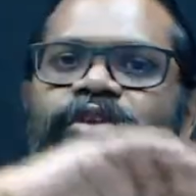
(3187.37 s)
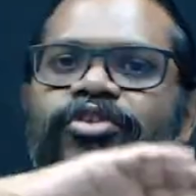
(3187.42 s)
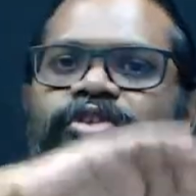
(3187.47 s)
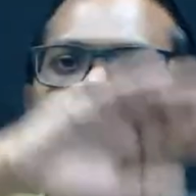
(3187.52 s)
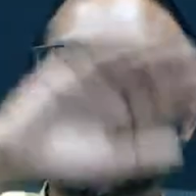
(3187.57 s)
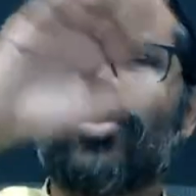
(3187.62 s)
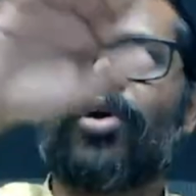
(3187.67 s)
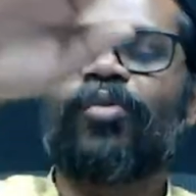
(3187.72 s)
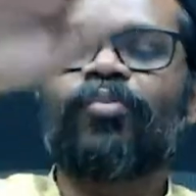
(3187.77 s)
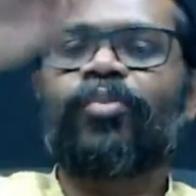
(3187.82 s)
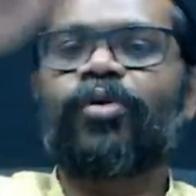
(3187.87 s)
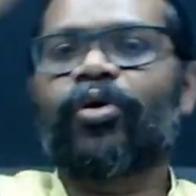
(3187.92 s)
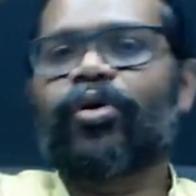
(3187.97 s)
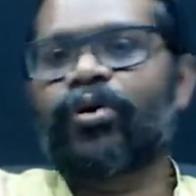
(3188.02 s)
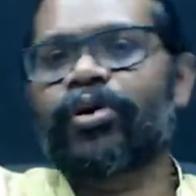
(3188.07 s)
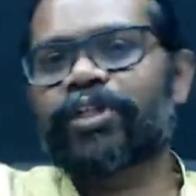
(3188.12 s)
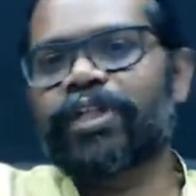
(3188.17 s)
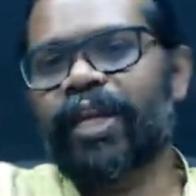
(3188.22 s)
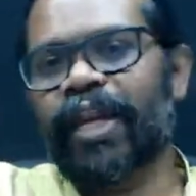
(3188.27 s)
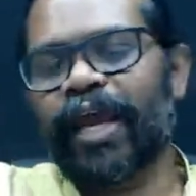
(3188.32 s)
slope
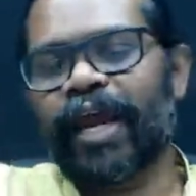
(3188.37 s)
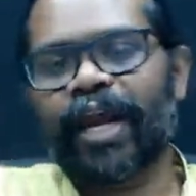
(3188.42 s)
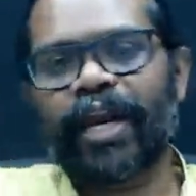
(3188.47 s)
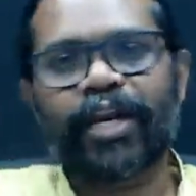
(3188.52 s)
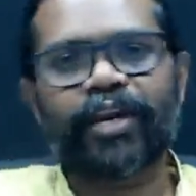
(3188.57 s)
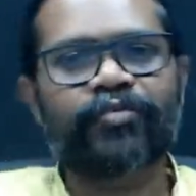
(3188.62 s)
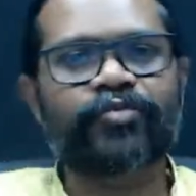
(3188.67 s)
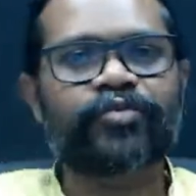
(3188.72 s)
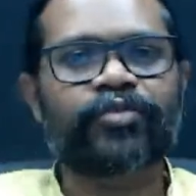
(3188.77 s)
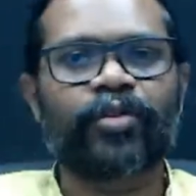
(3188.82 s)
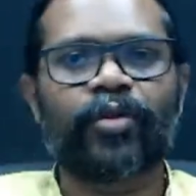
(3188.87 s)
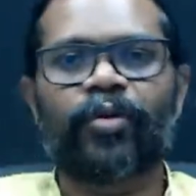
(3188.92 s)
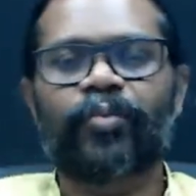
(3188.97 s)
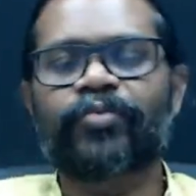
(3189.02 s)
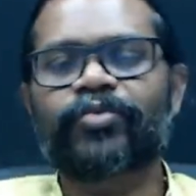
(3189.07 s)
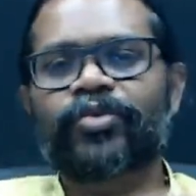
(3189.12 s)
or the negative slope.